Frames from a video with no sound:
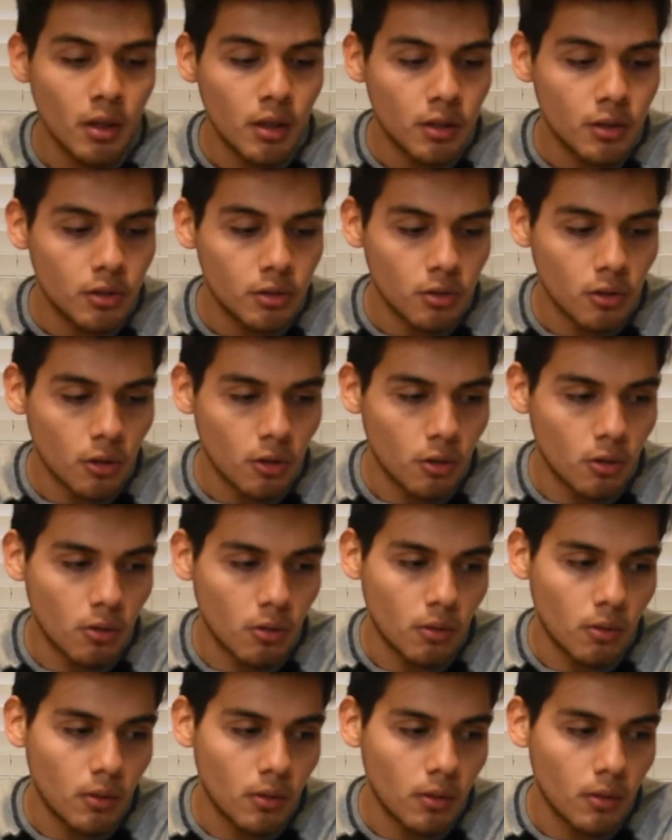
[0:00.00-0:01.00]

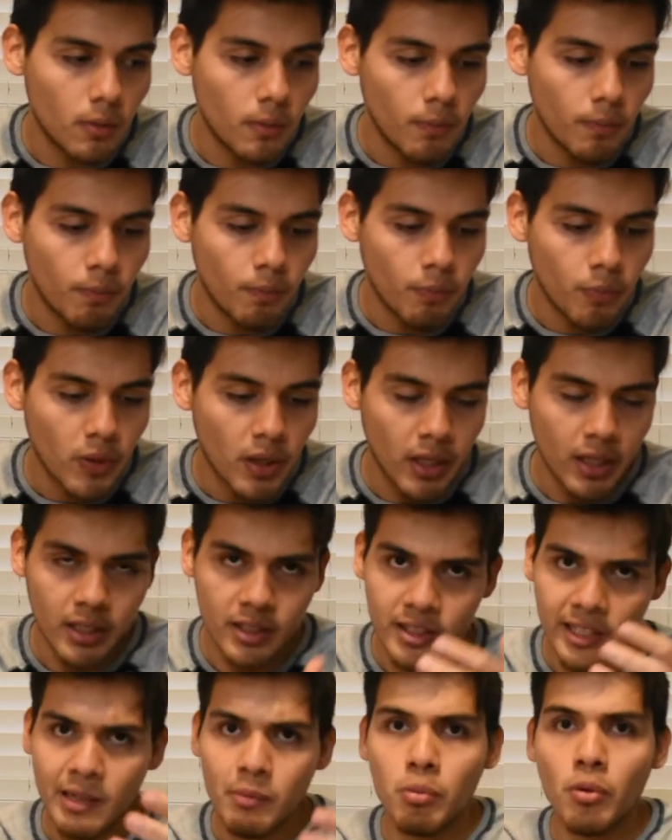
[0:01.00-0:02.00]
So, an
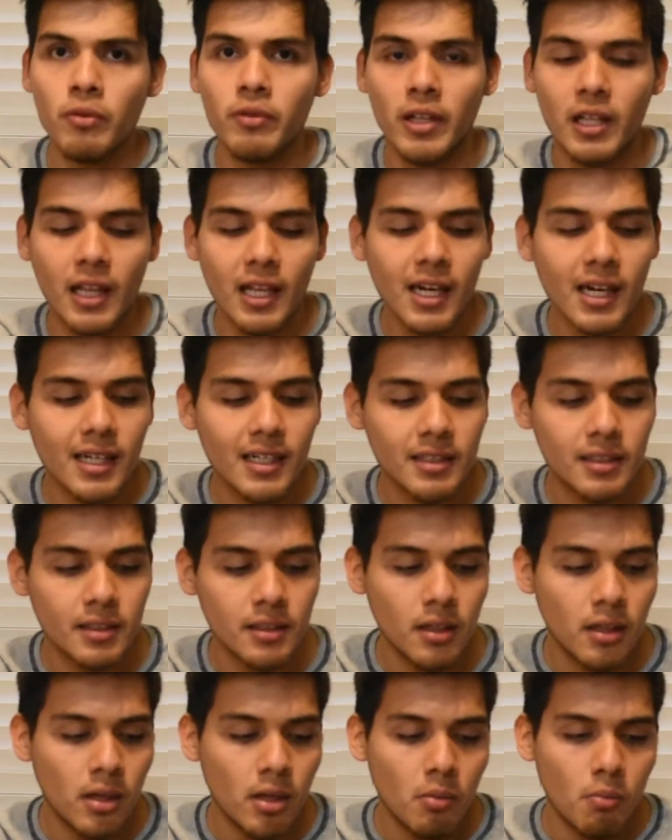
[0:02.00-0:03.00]
example of the
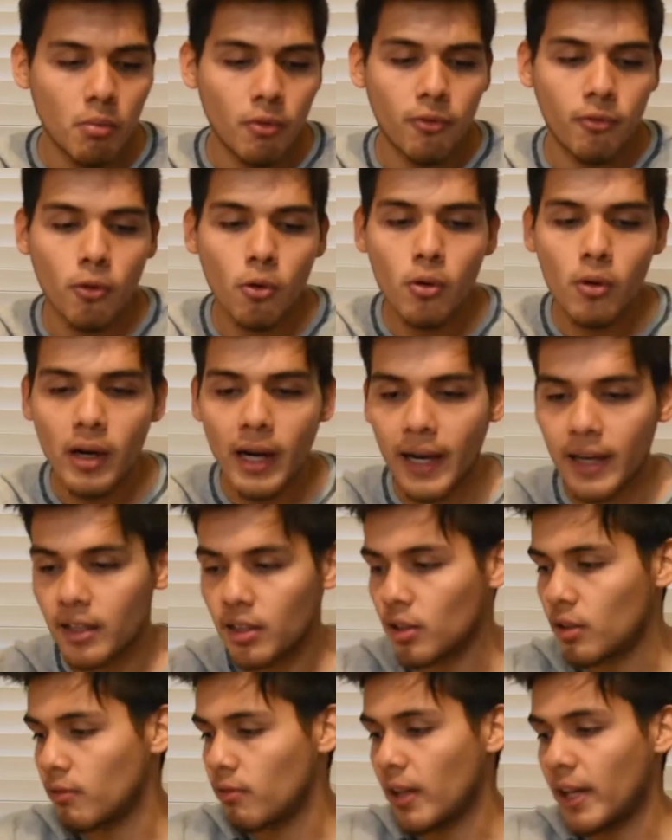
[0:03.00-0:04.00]
class, before I
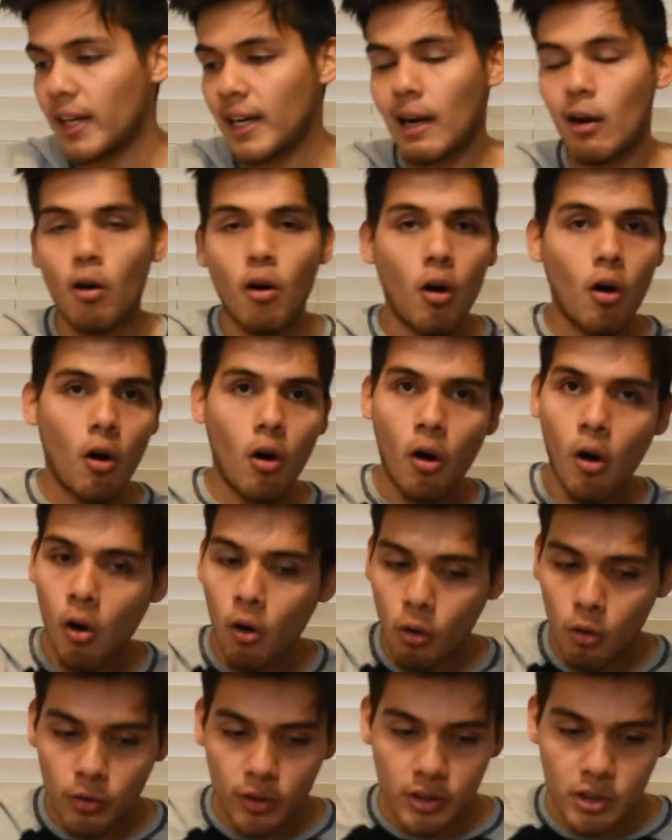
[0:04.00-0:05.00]
could have laid out
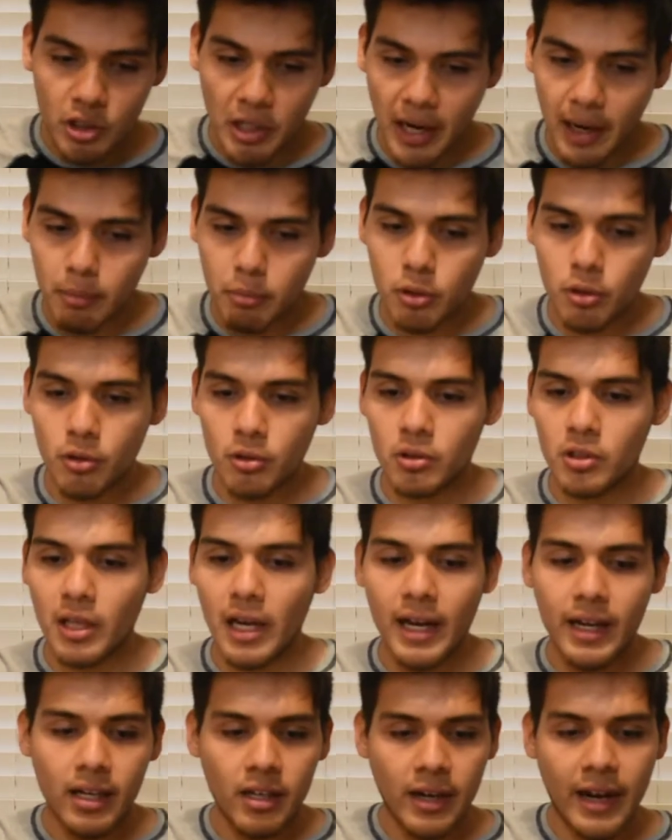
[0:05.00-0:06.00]
all the chapters.
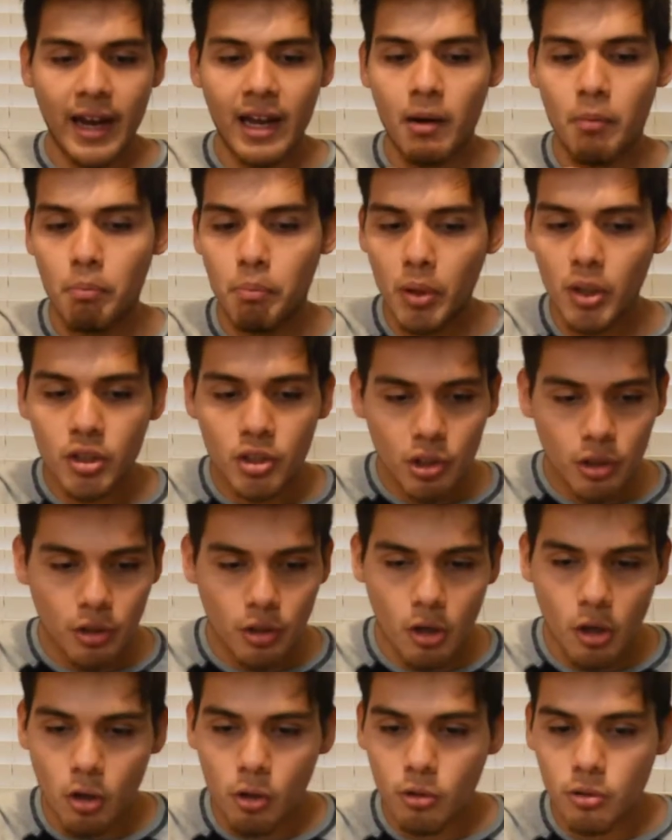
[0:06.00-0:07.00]
I could have had a bunch of
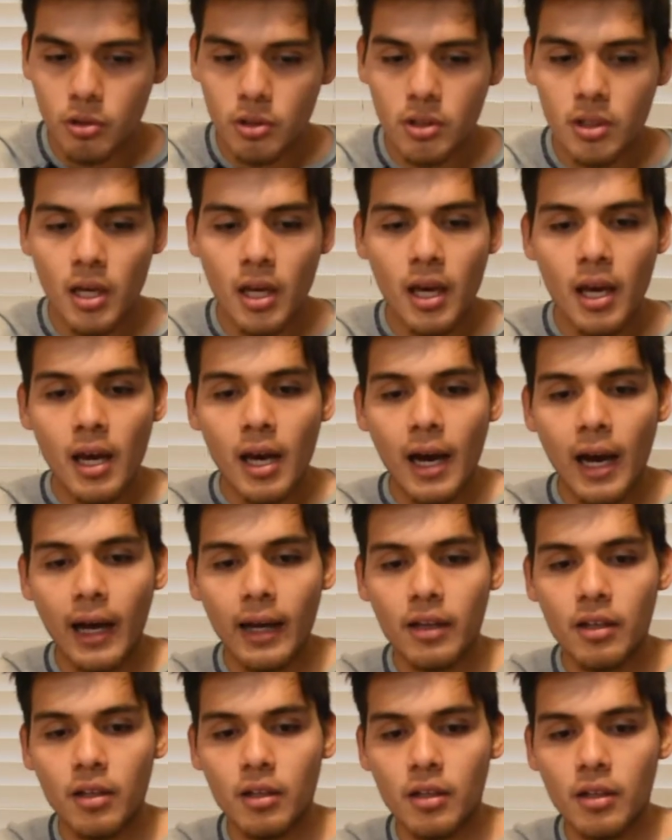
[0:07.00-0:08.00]
notes. I
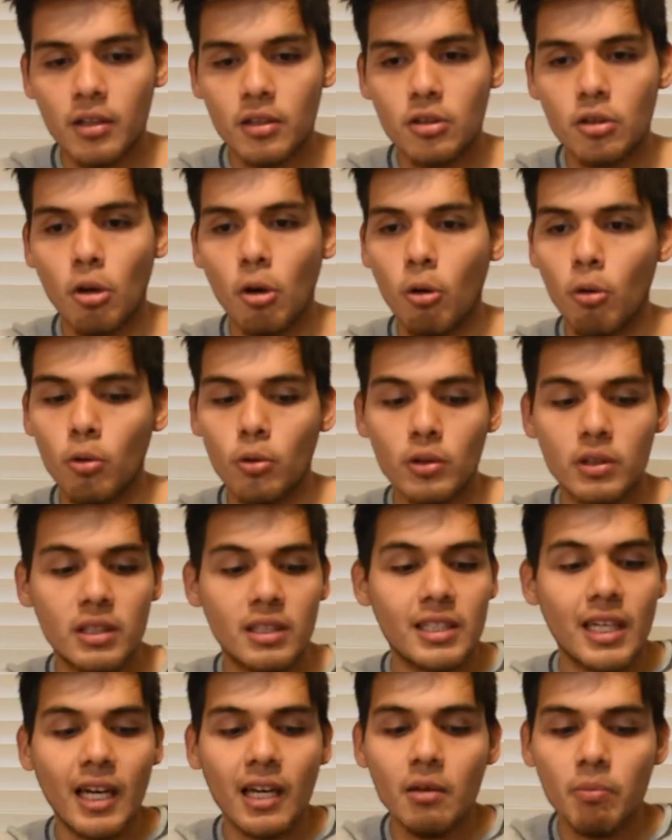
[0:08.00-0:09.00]
could have
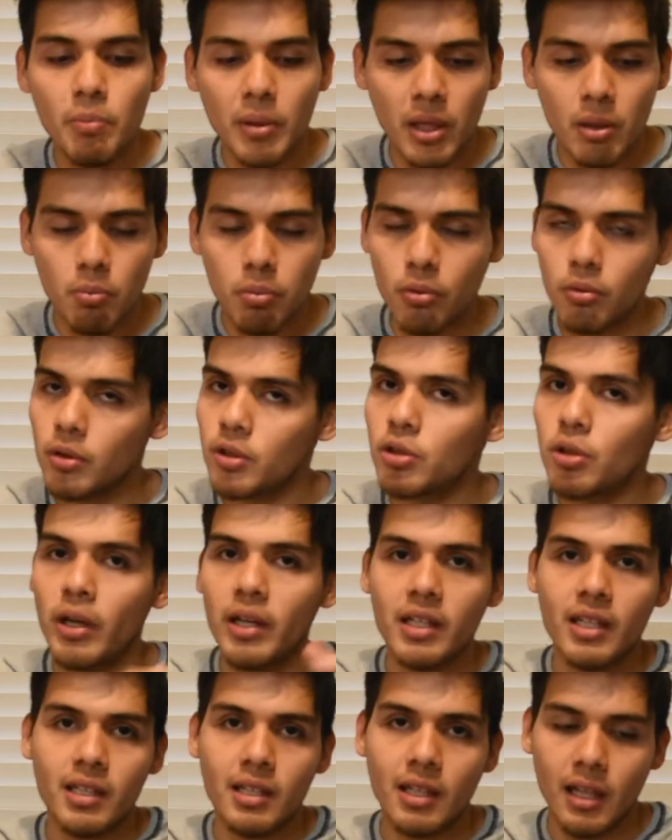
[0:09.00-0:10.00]
told 10 people to try
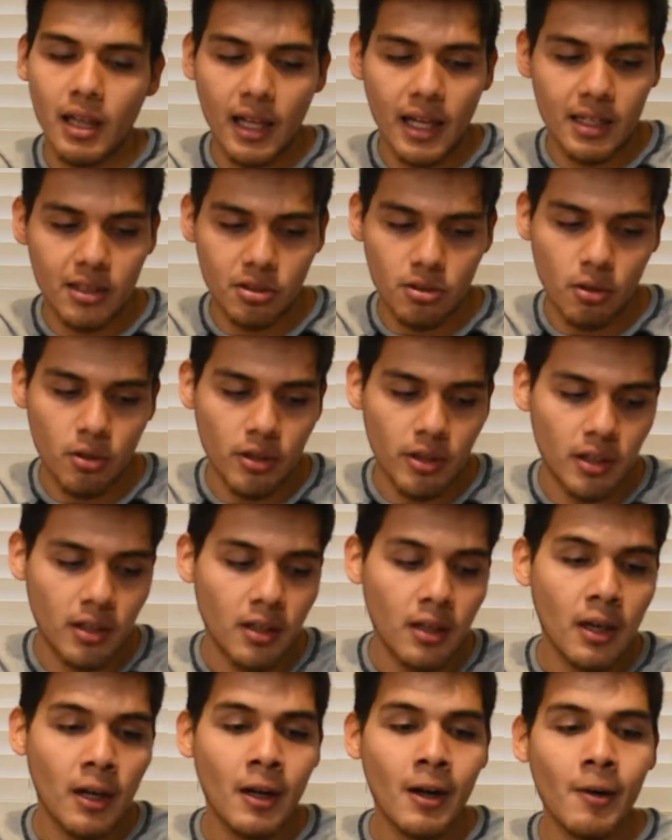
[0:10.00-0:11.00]
to get the class started.
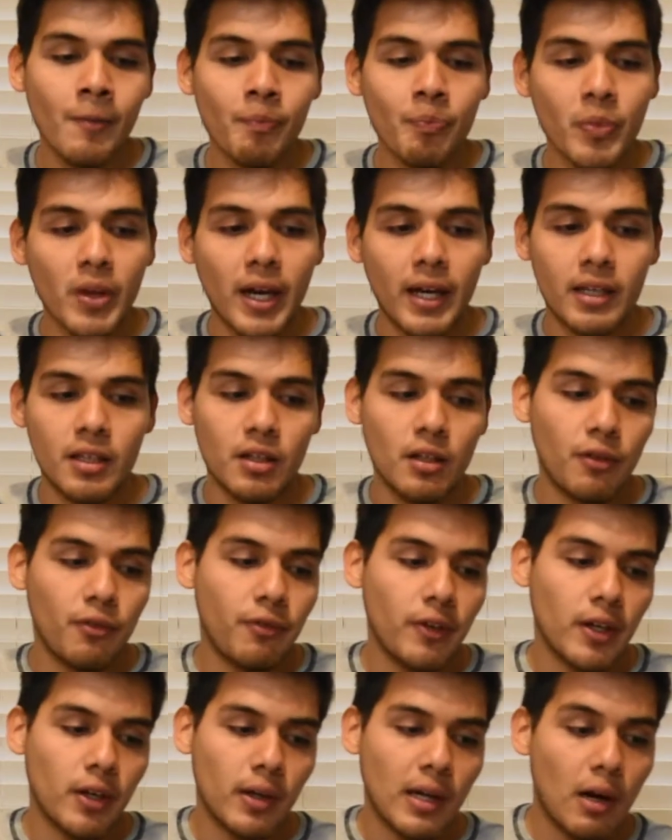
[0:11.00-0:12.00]
I could have
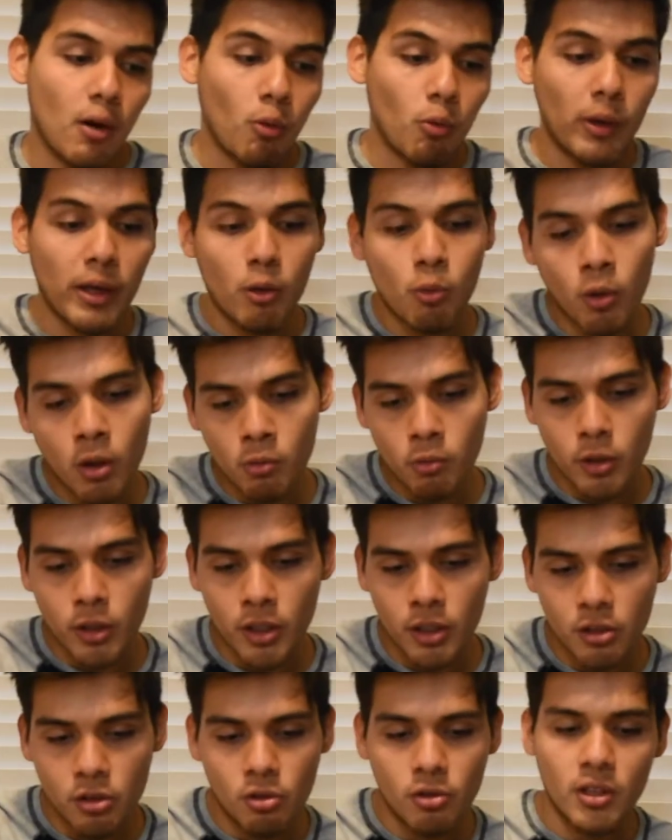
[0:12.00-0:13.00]
figured out week 1 we're
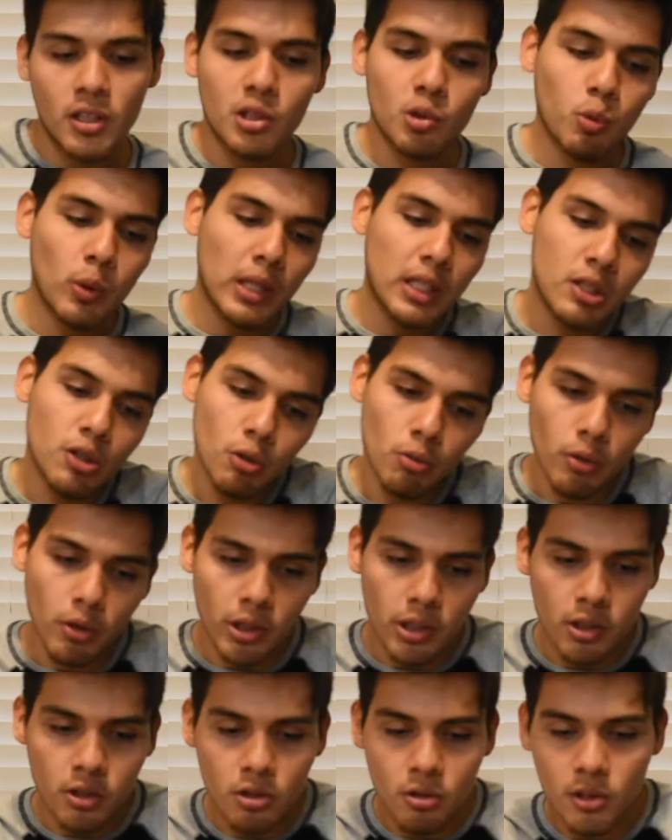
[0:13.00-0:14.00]
going to do this, week 2 we're
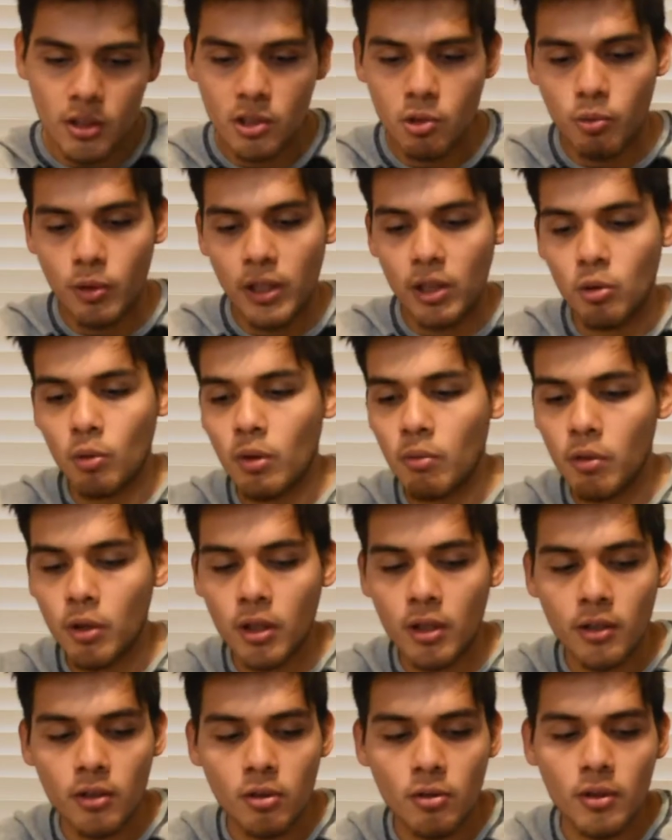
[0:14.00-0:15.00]
going to do this, week 3 we're
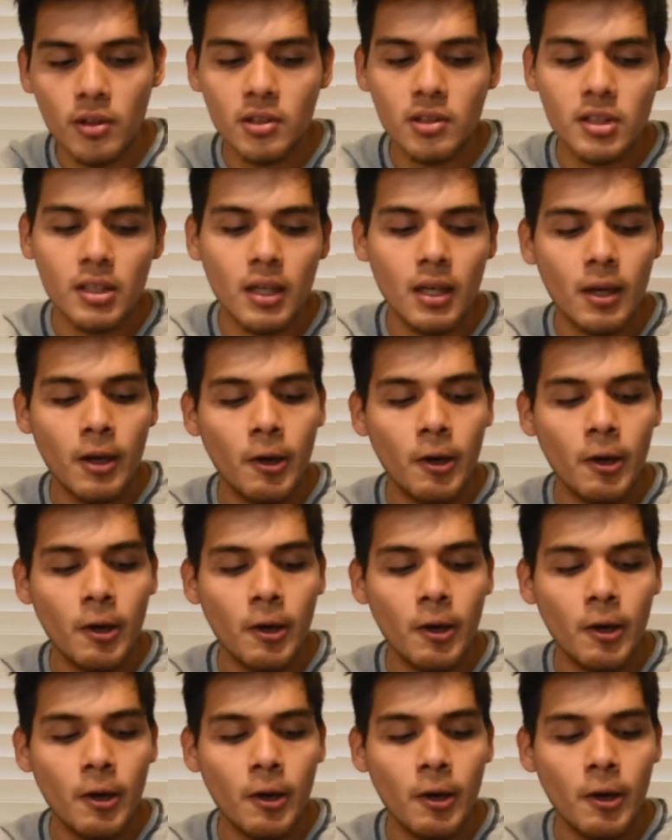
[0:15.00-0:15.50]
going to do this.